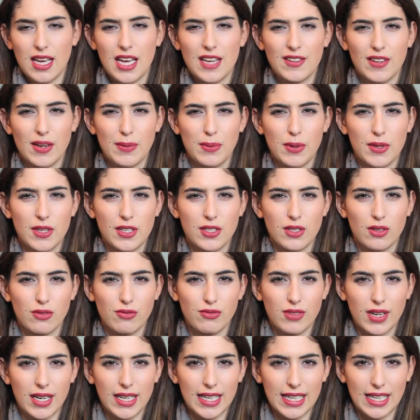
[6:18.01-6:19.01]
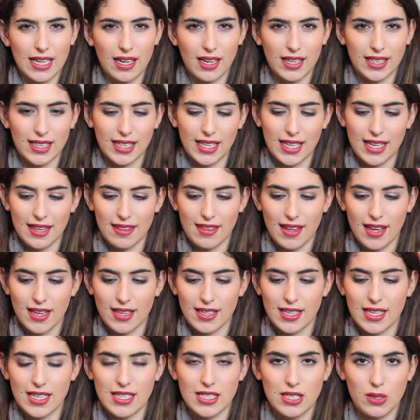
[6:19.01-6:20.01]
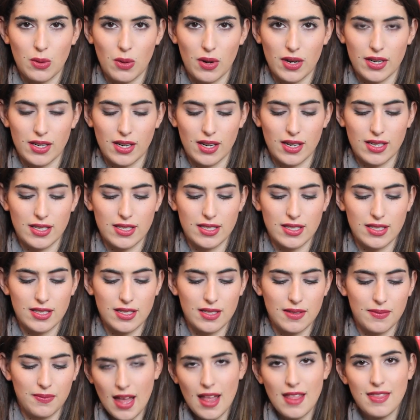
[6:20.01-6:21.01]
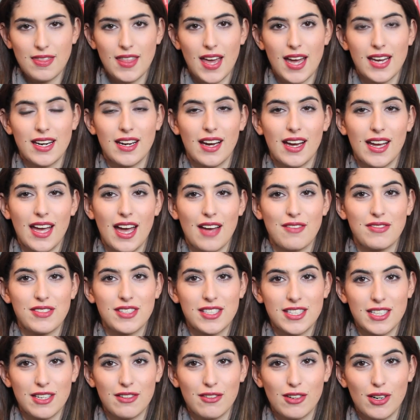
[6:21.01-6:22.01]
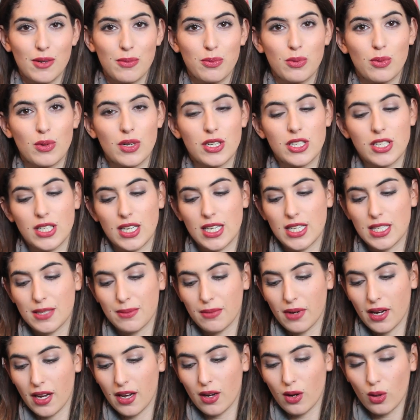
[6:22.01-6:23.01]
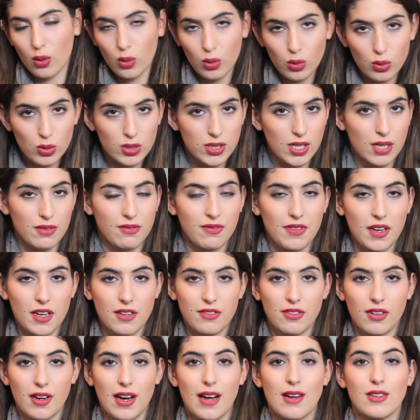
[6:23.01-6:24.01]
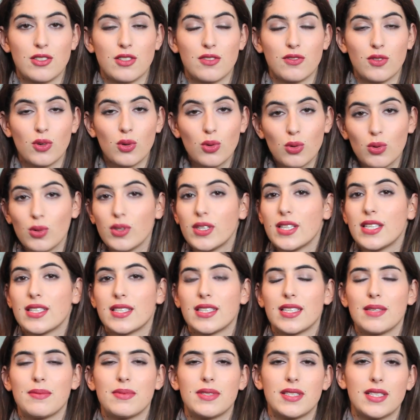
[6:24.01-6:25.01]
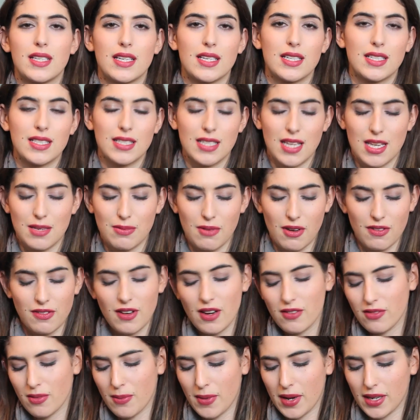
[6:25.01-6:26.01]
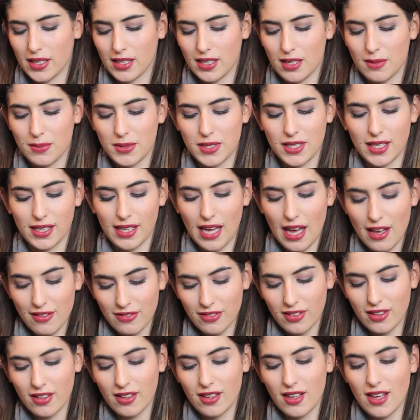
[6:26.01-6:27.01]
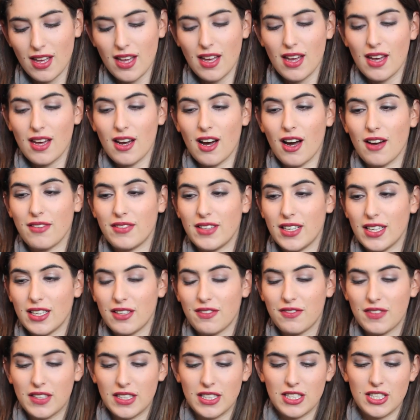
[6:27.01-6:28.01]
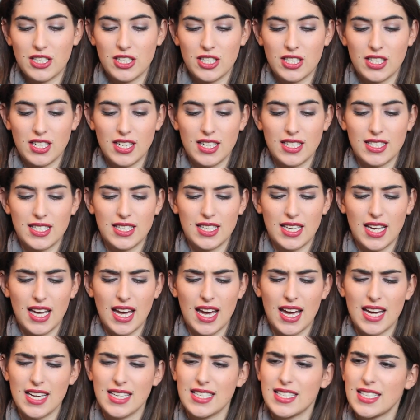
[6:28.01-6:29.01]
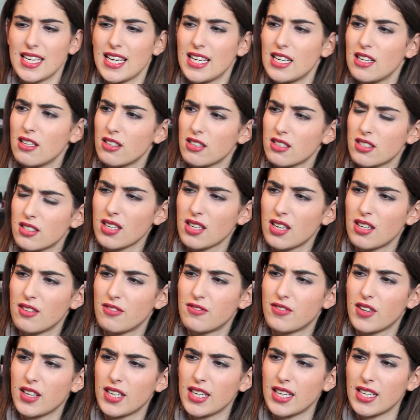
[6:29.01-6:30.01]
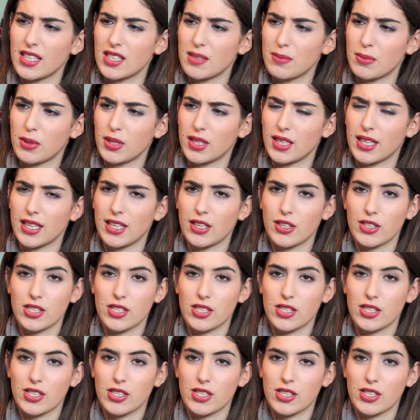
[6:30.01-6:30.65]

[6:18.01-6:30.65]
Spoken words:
If I put this on really lightly, then it's quite nice. Then I have Syrup, which is my all-time favourite out of all these lipsticks. It's my favourite MAC lipstick ever. I've nearly finished it, and it kind of funny in the bullet.